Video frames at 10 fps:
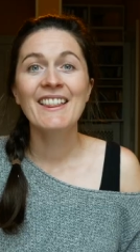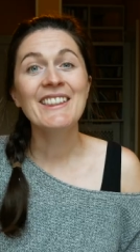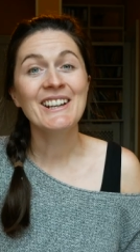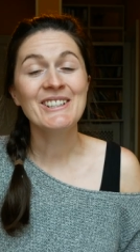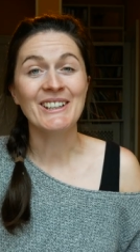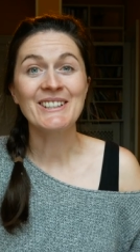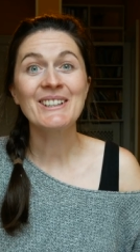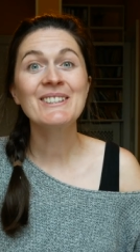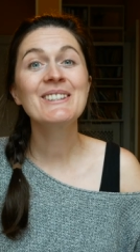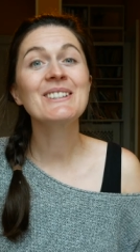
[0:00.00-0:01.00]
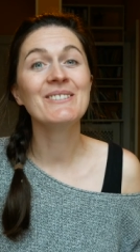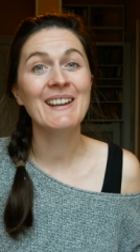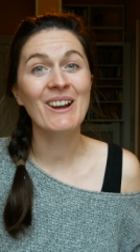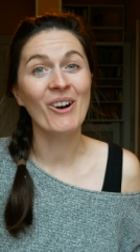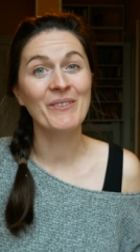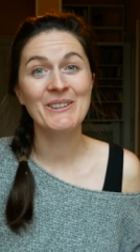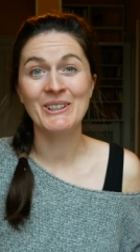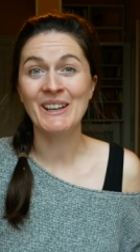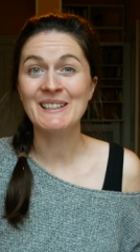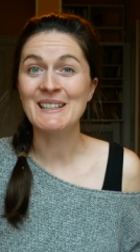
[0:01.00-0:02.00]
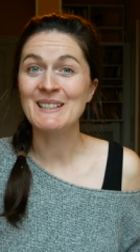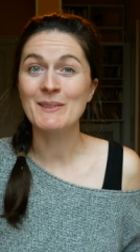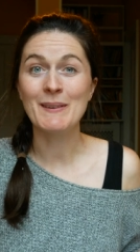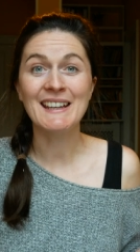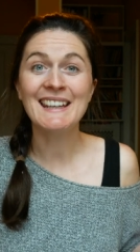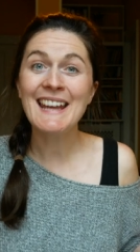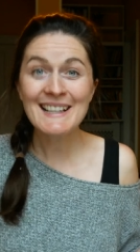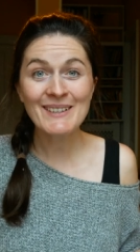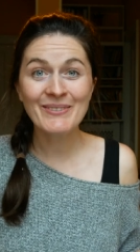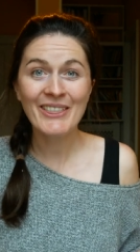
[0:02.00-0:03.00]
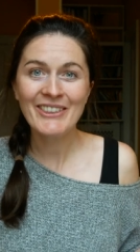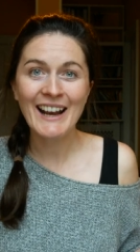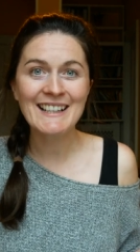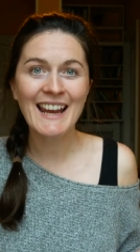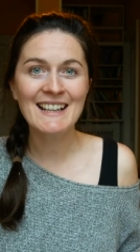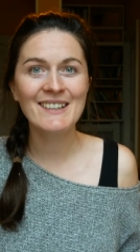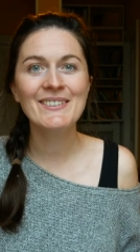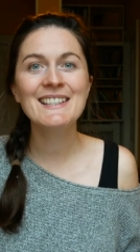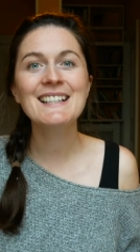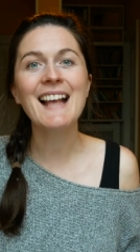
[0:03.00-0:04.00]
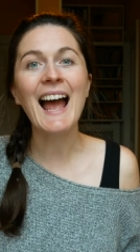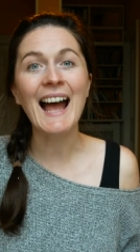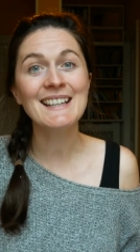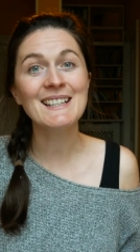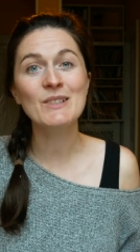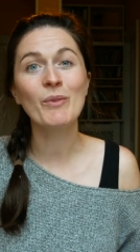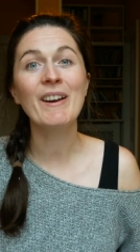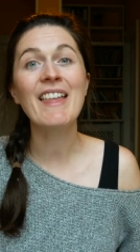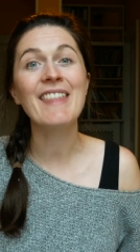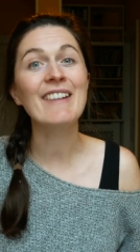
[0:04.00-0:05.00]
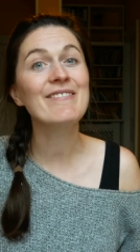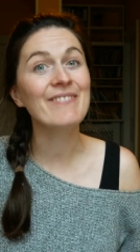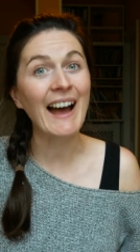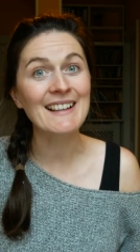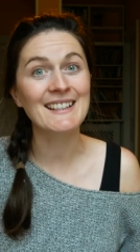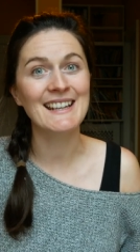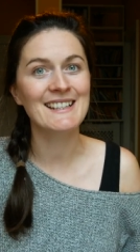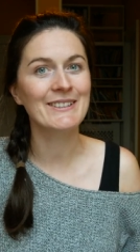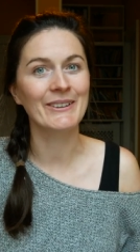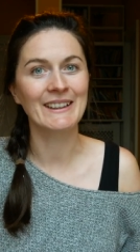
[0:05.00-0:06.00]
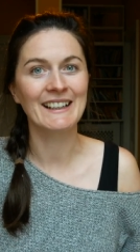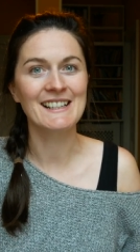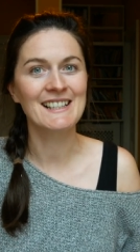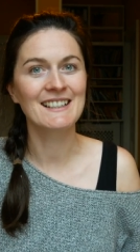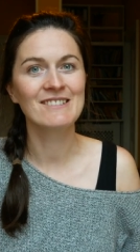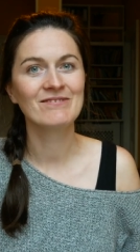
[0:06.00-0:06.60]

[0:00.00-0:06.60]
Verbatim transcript: There are just so many opportunities to be creative with threading activities, and it's one that fascinates toddlers.